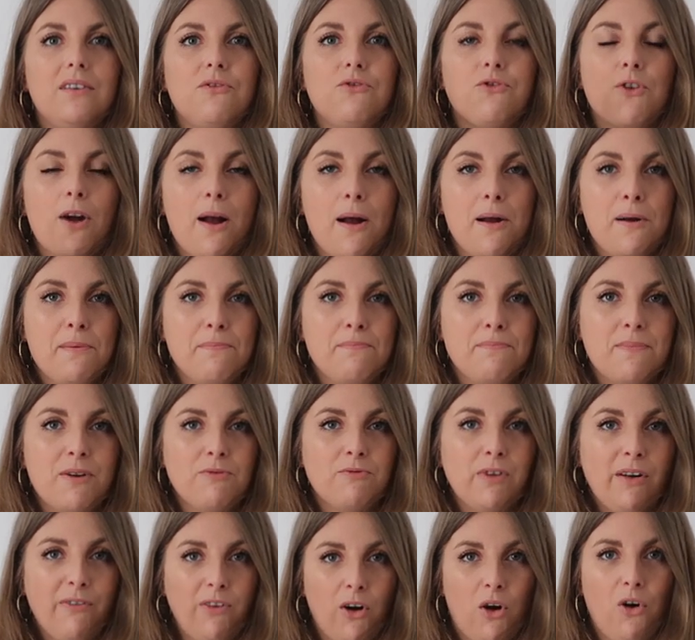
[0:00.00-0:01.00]
from
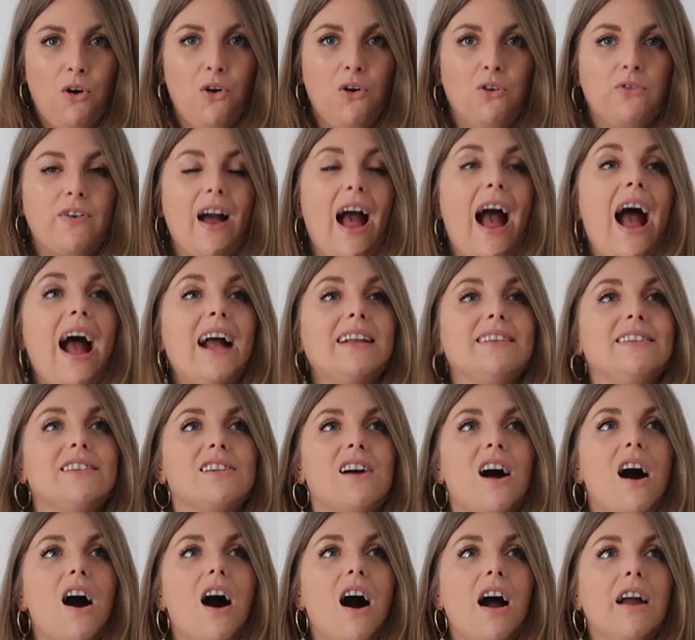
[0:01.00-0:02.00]
Revolve, and
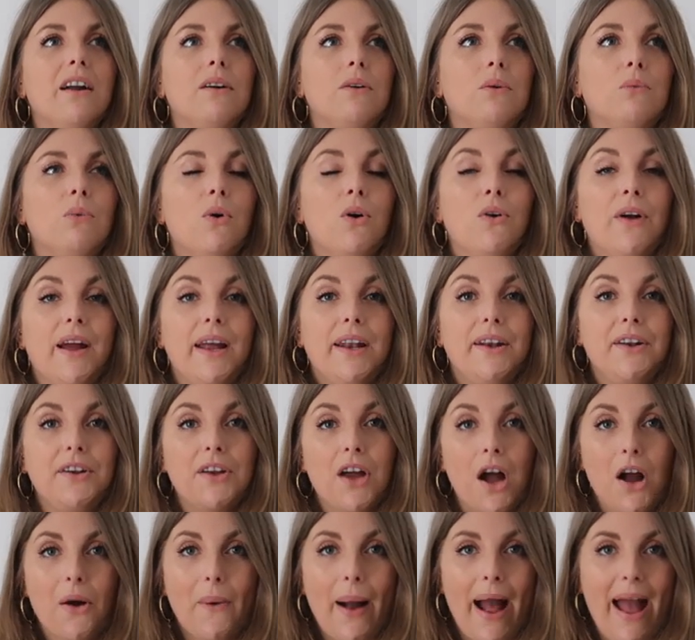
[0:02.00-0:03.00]
I wore it
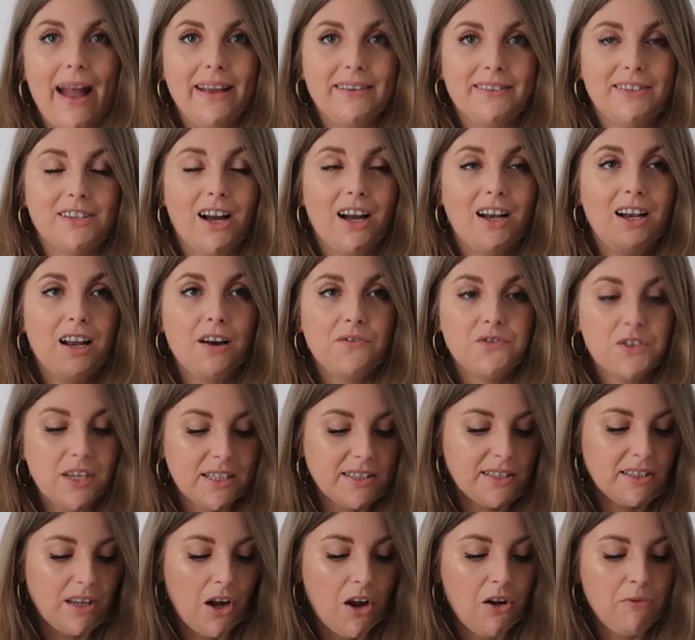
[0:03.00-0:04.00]
no end. I loved
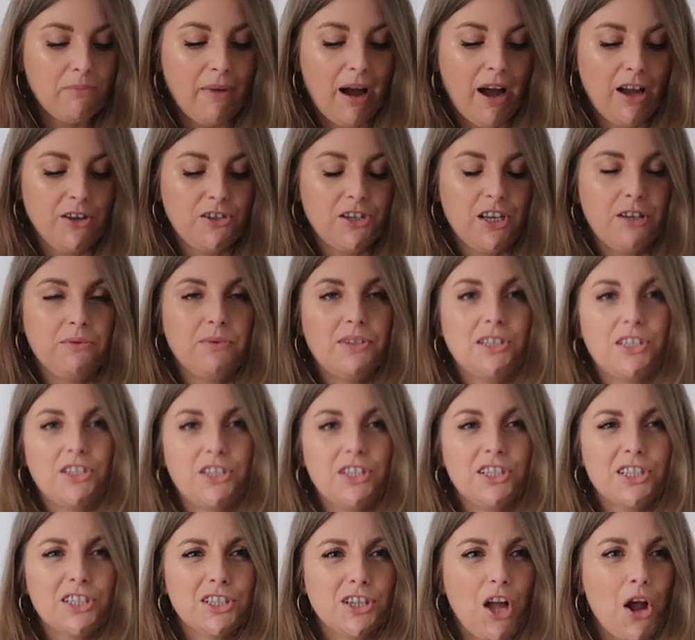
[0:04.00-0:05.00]
it so much, and it was
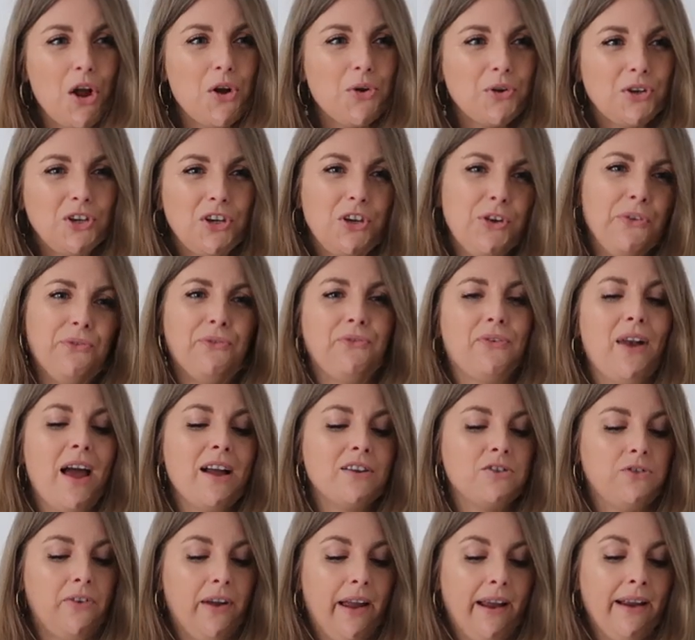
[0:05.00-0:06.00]
just so cute and
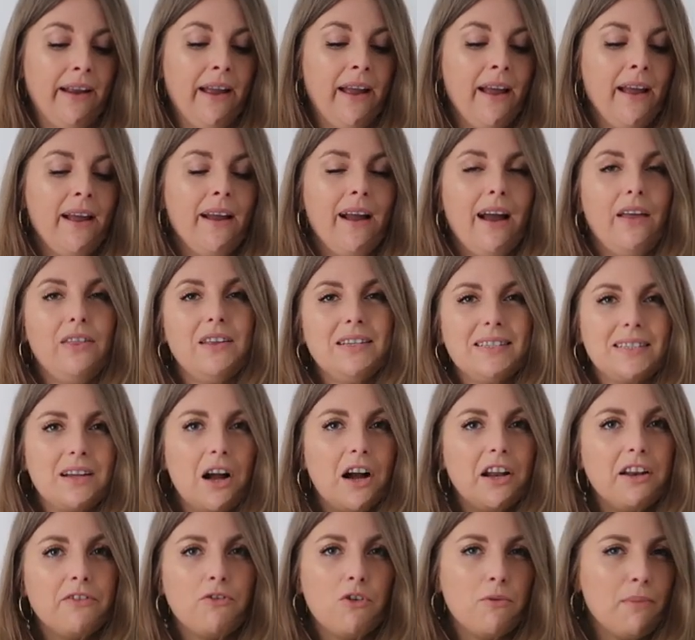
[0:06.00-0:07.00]
flattering, and this
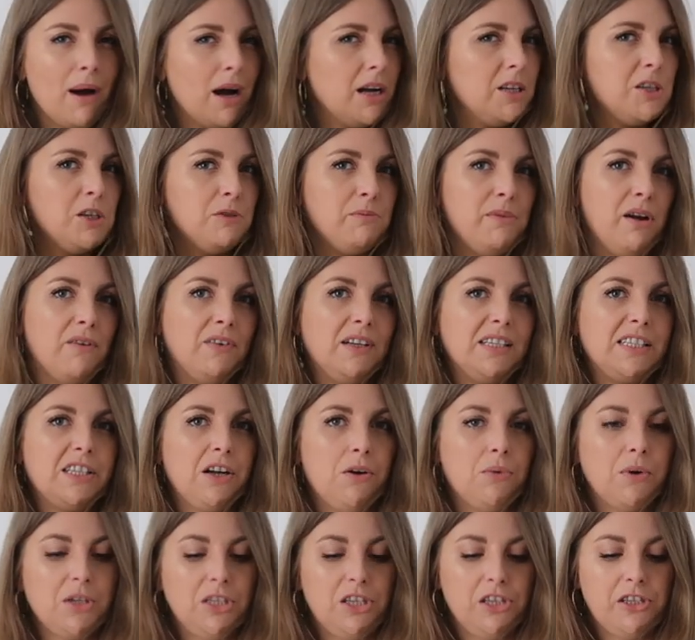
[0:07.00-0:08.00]
kind of reminded me of it, so
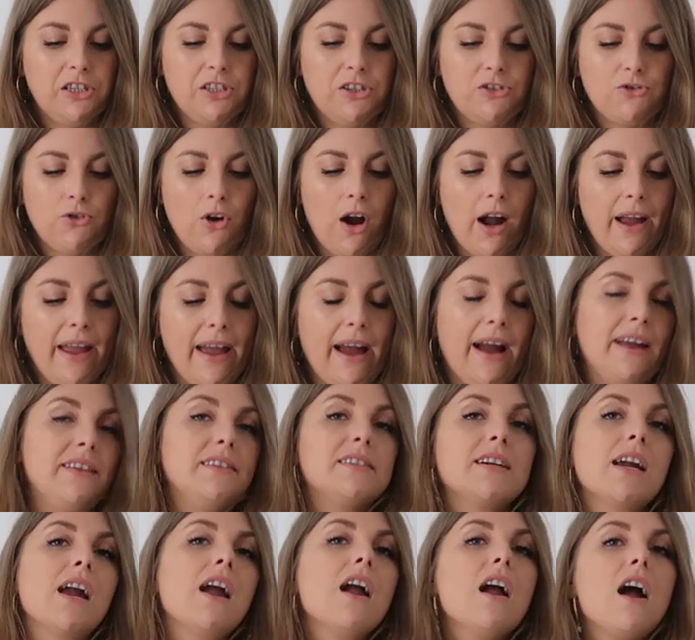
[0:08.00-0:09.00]
I wanted to try it.
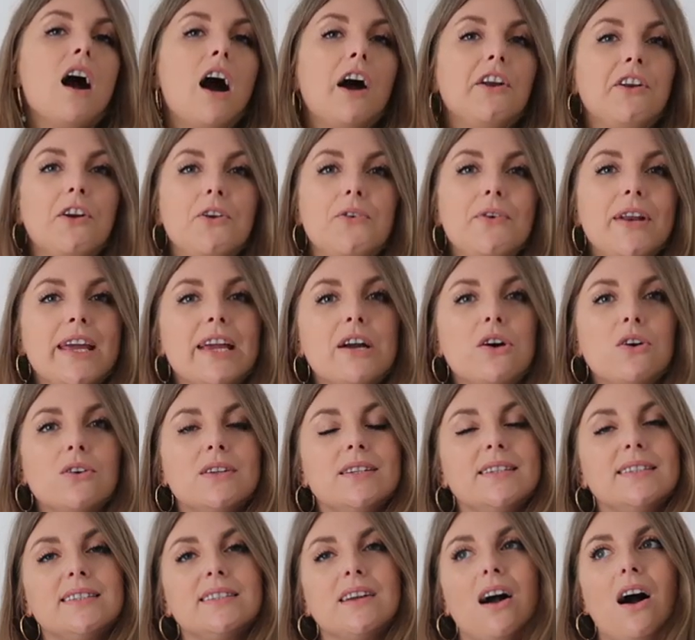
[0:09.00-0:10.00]
And I know
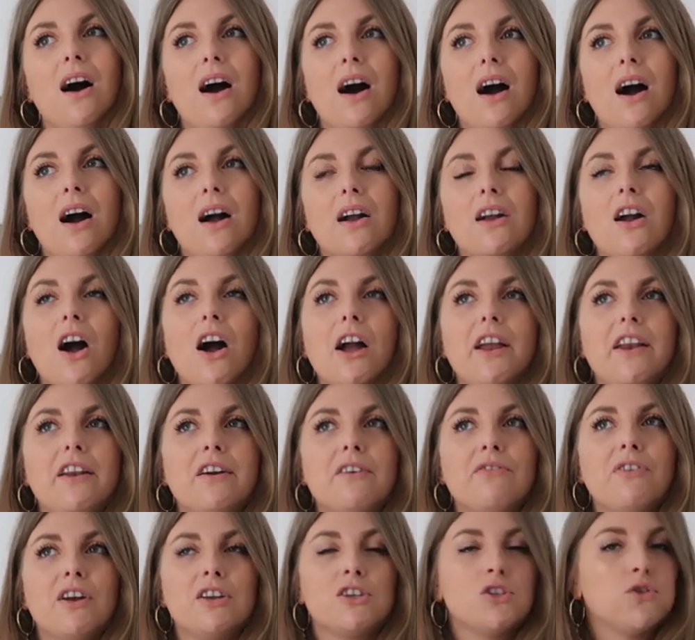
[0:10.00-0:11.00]
neons are kind
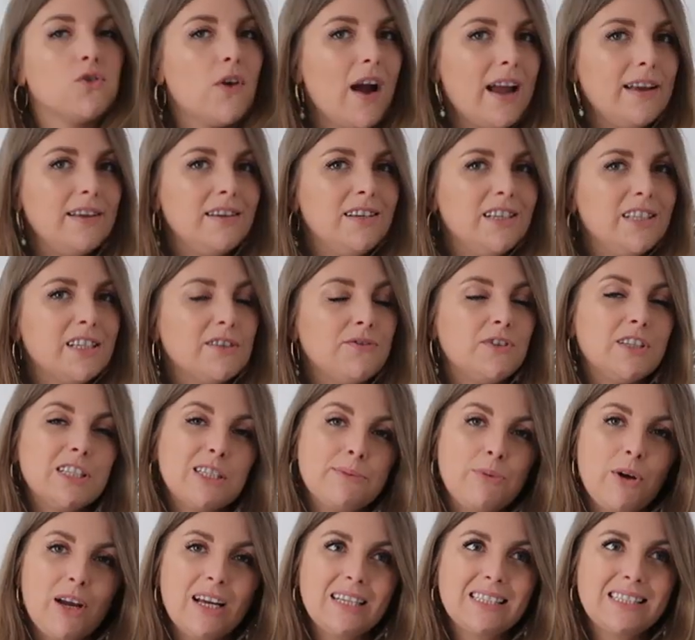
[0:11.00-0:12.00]
of a trend for
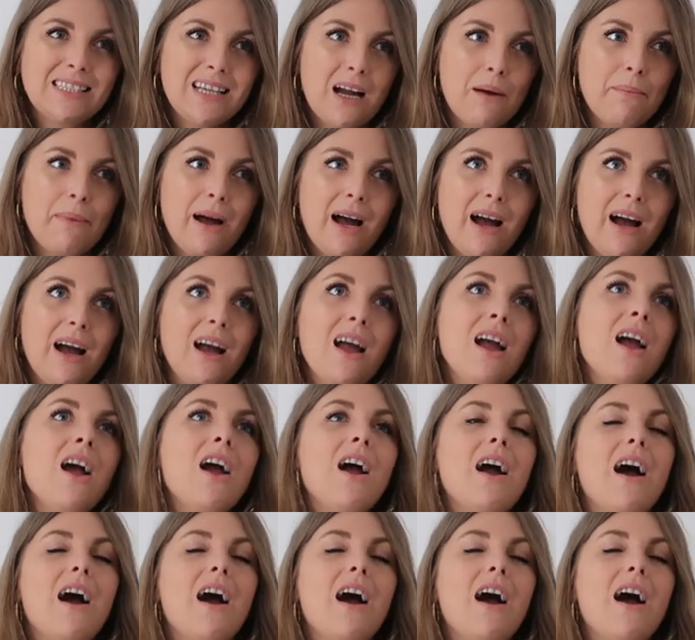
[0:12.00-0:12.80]
spring, summer.